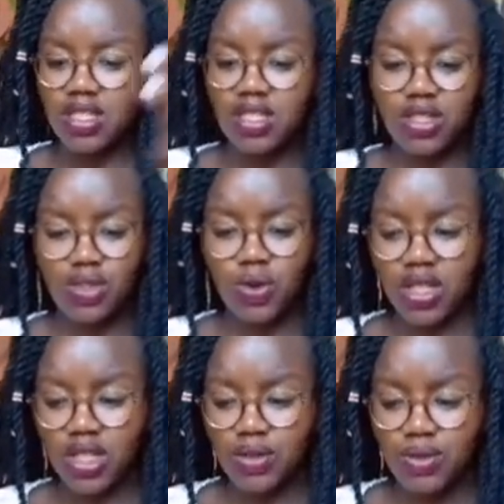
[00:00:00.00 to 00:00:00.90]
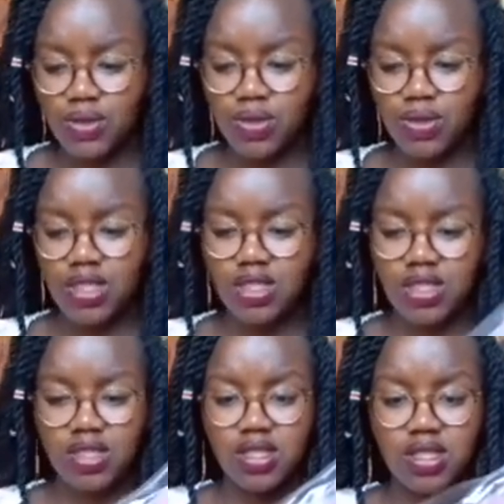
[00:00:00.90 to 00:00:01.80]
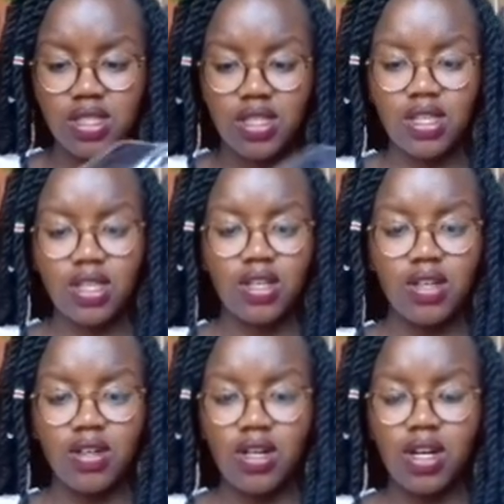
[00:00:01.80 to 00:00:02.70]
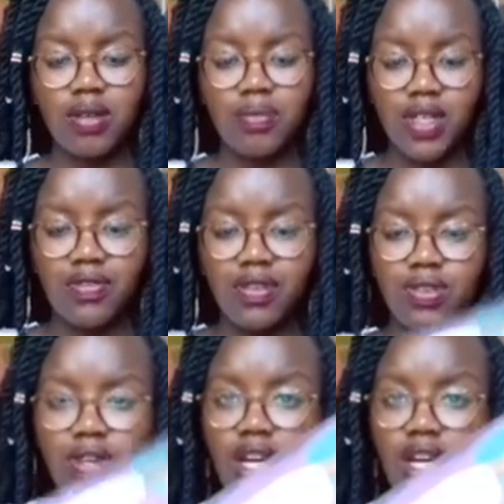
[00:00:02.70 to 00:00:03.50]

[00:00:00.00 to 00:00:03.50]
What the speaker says: It doesn't only do twists. If you